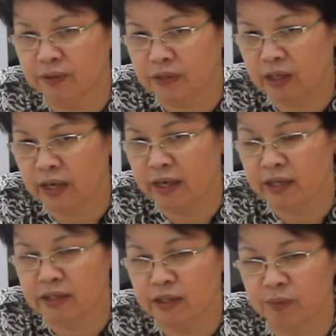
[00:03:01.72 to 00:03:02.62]
these
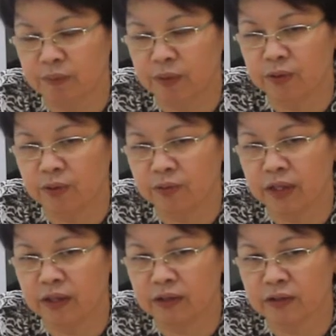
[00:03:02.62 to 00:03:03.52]
clients in BPO
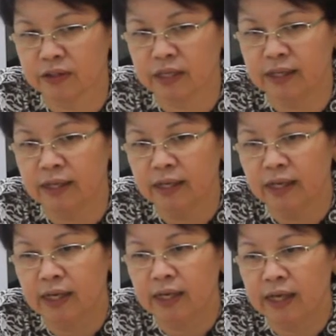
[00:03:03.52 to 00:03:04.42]
centers,
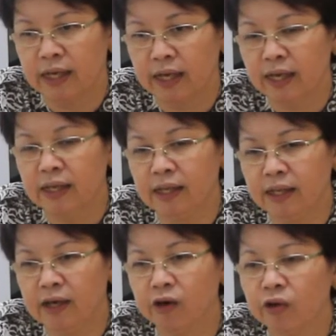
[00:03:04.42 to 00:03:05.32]
and
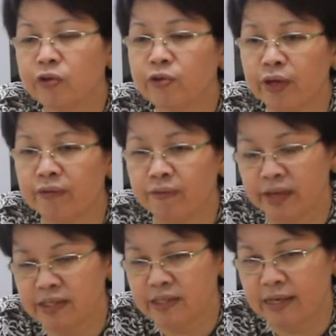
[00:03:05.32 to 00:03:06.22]
they're also
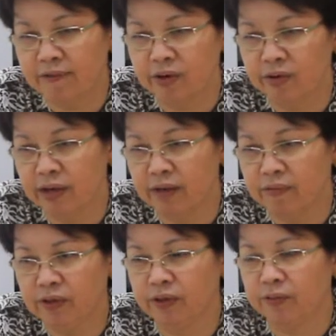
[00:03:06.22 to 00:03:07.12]
investing very
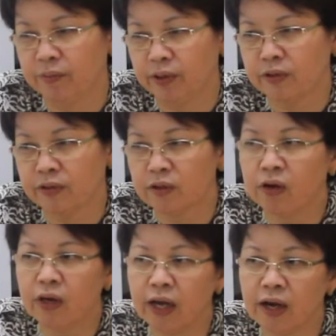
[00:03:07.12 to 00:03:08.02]
heavily, because
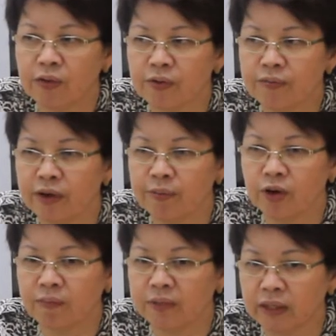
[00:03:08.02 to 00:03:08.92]
all our fiber
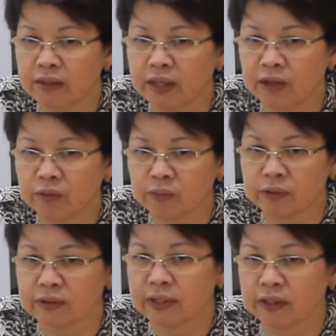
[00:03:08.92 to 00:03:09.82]
optic
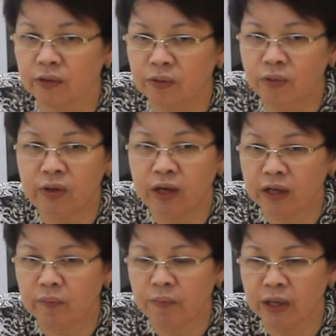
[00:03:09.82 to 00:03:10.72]
networks and the whole
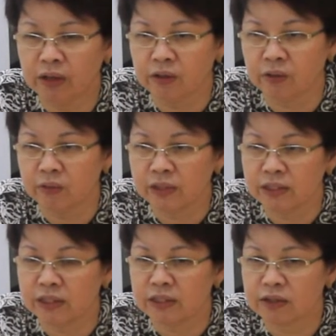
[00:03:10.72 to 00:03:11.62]
archipelago
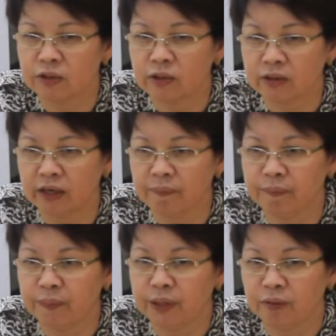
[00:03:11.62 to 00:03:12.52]
is hooked up
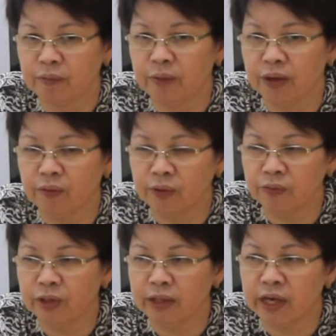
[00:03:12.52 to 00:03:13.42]
with
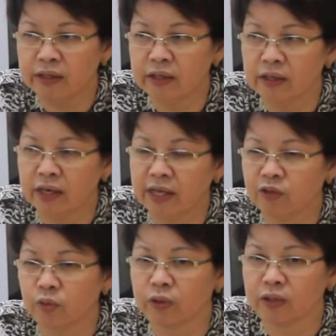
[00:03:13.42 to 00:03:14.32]
redundant
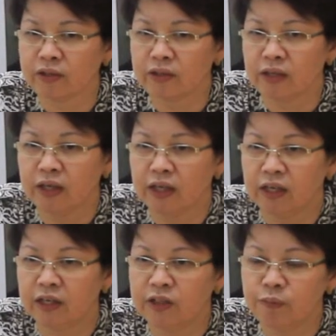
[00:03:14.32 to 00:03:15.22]
networks.
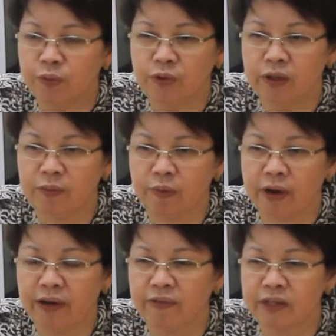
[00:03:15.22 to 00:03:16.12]
Is purely
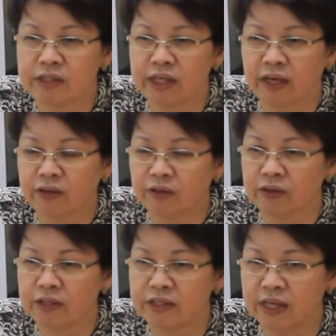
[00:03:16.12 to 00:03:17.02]
private sector
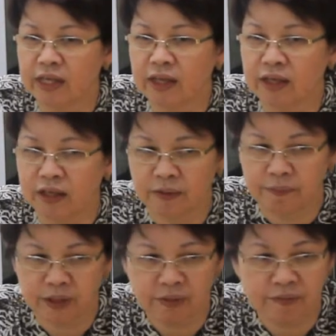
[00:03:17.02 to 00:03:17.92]

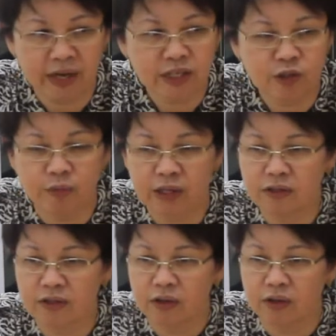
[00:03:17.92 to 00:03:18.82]

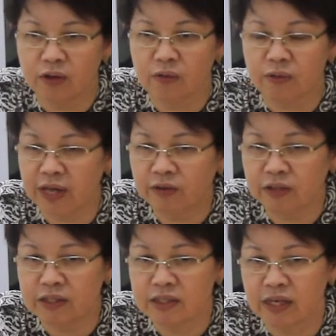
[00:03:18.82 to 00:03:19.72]
investments without
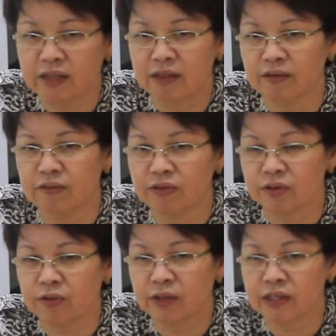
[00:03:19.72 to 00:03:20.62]
incentives.
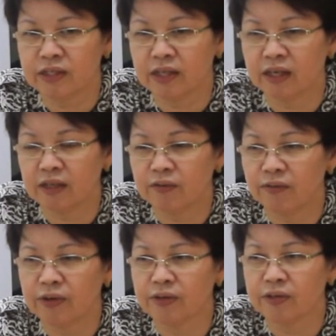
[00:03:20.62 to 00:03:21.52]
The only incentive
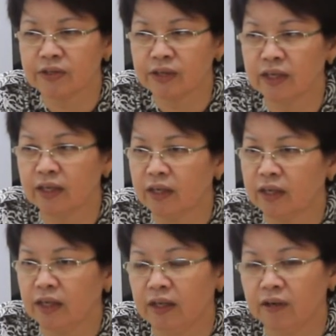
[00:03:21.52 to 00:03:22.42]
here is that,
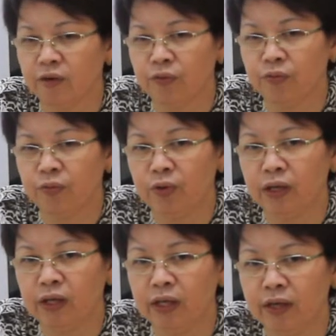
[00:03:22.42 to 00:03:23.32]
if
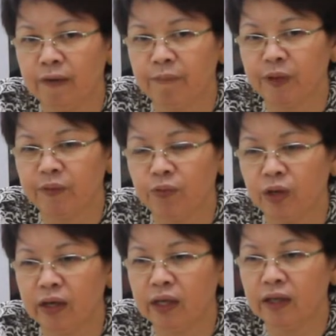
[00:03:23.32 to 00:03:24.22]
we
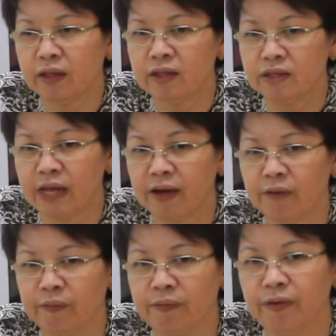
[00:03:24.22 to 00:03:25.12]
link this
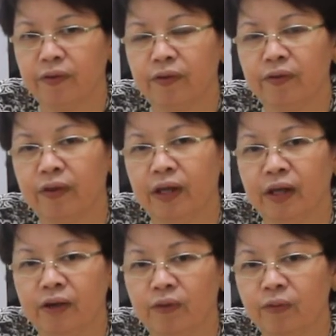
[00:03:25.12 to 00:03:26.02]
down,
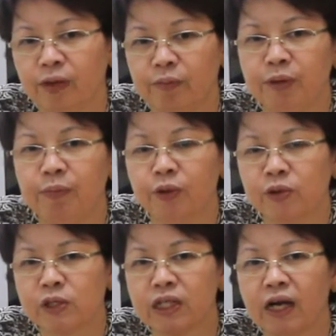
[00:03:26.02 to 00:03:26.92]
then will the
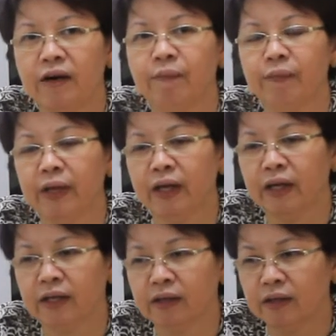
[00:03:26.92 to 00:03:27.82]
BPOs come,
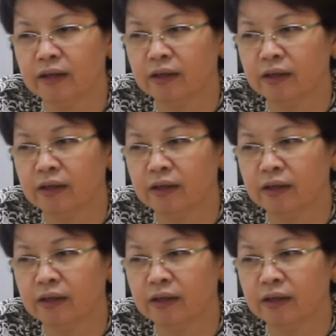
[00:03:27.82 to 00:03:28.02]
and